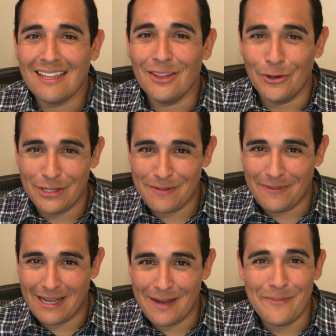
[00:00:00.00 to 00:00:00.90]
Lower
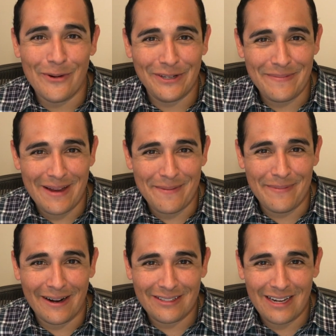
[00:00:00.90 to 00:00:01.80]
supply, more demand,
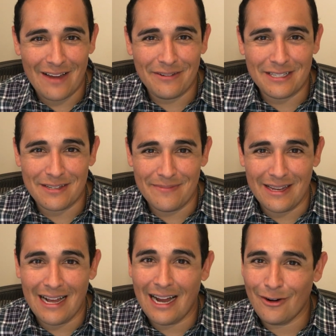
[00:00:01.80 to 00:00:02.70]
buyers are having to
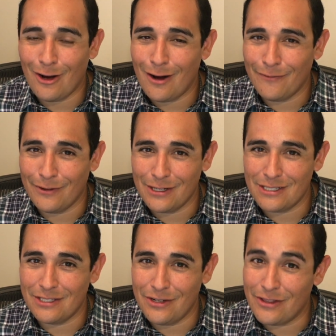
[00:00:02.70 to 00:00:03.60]
submit higher offers
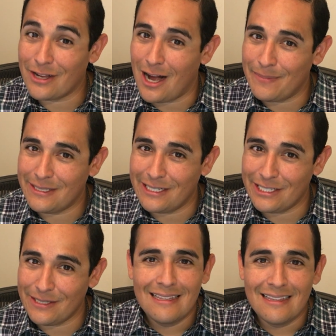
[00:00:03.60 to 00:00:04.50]
due to the
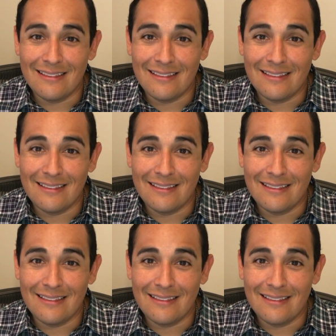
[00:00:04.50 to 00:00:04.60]
competition.